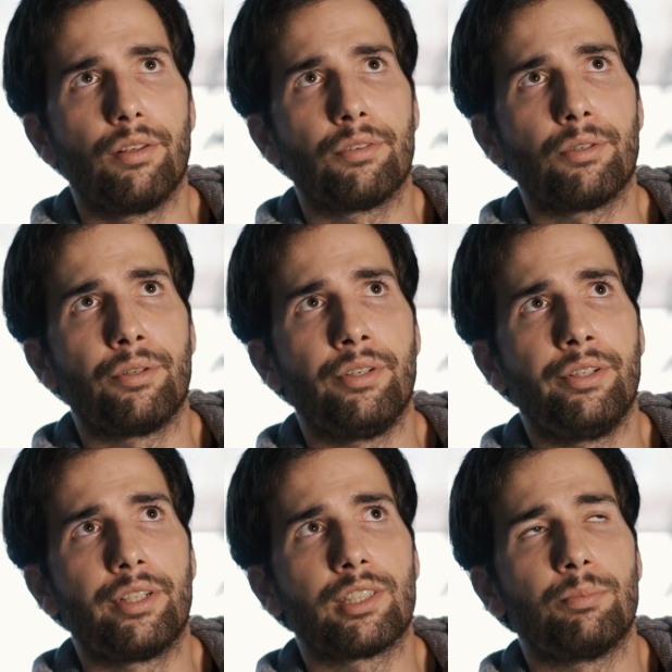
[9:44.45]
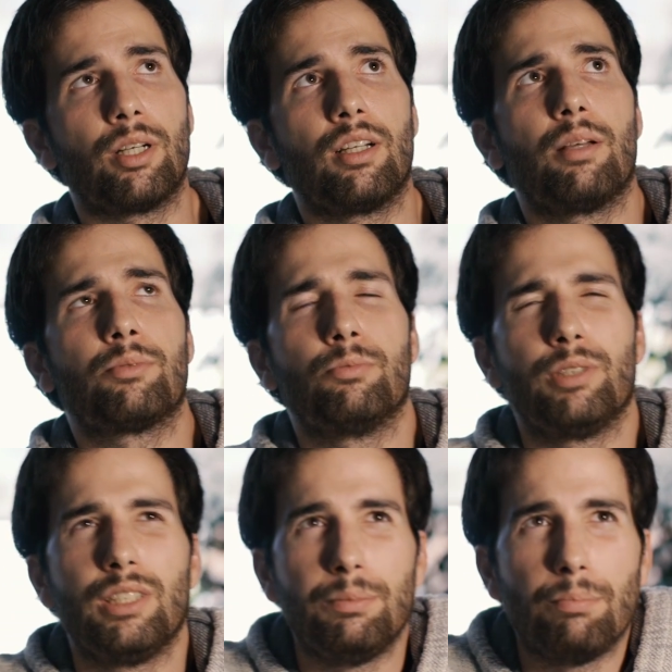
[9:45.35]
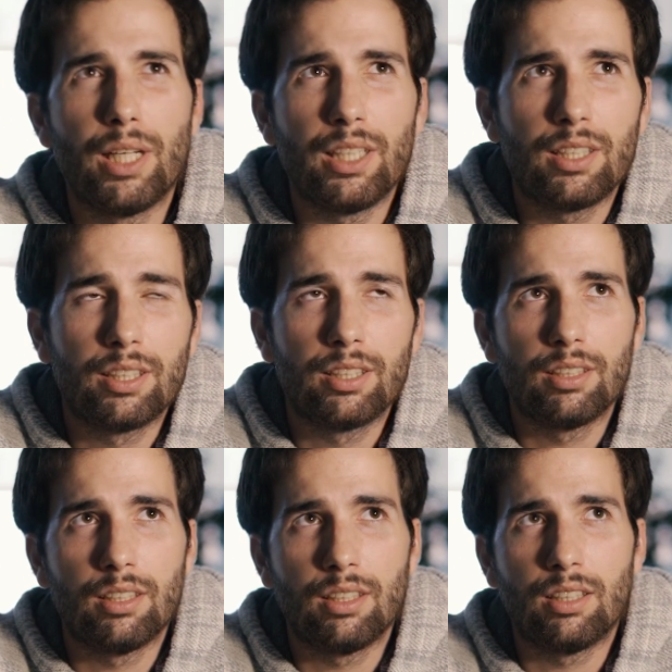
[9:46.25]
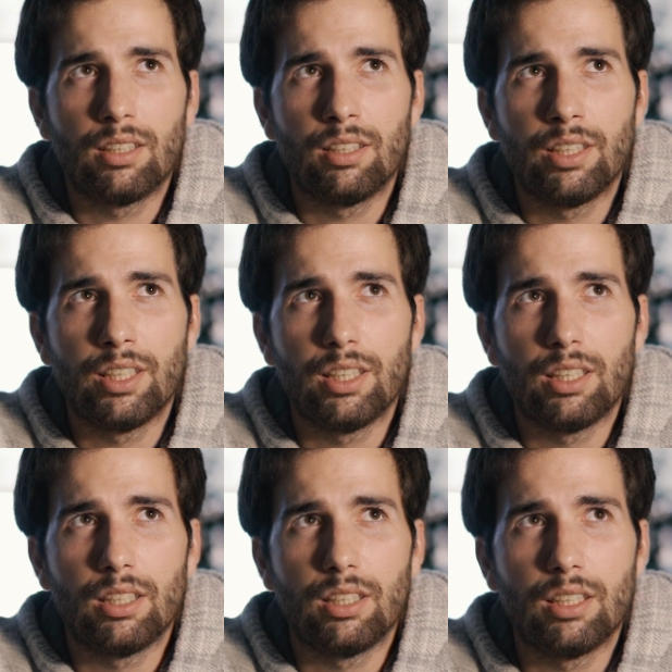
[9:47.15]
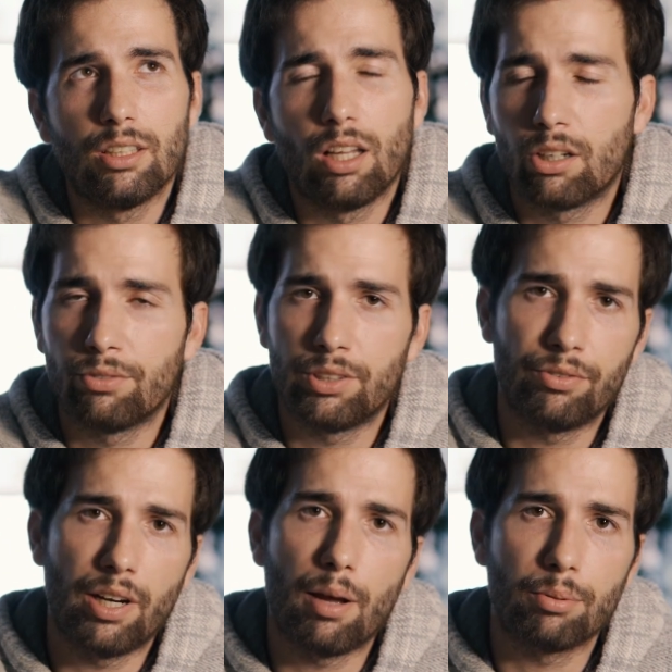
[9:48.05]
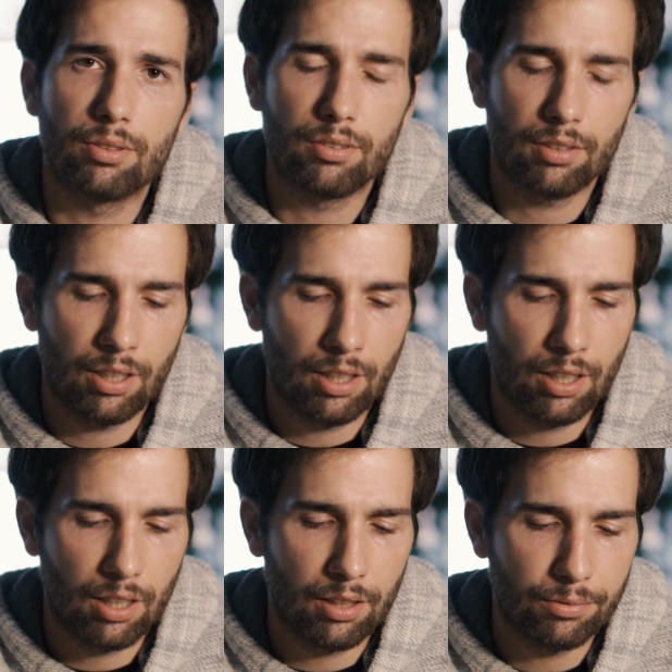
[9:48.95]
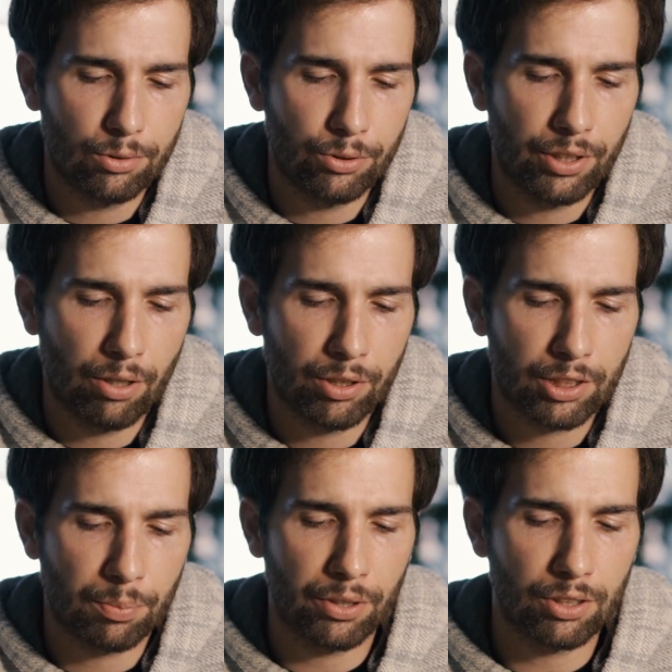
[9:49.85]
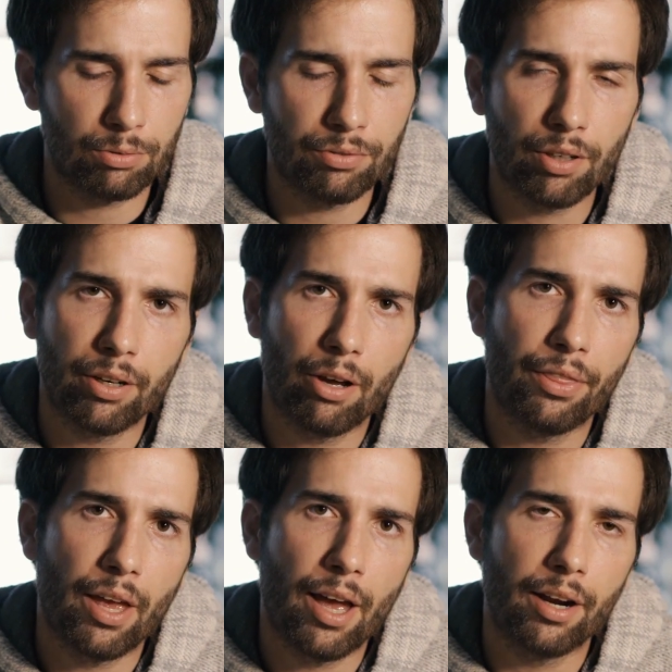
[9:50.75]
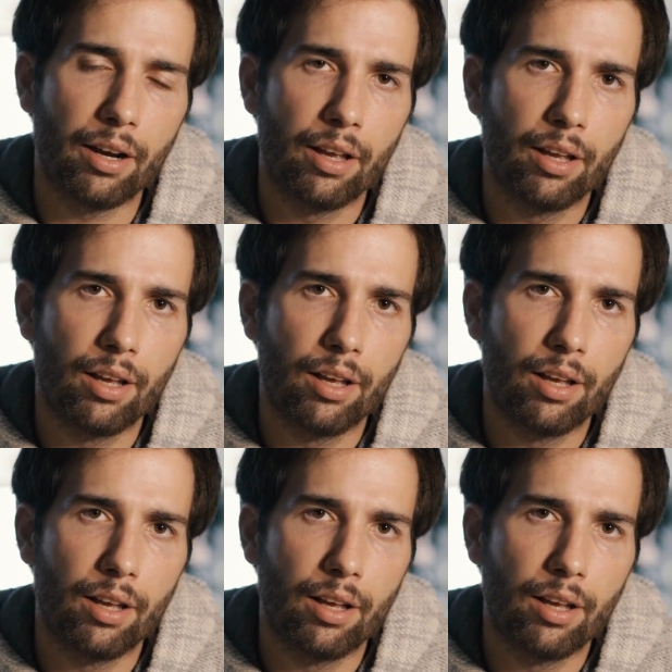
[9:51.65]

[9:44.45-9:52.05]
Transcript: So here at Smartlabs, we make a lot of different apps. And during our experience, we found out that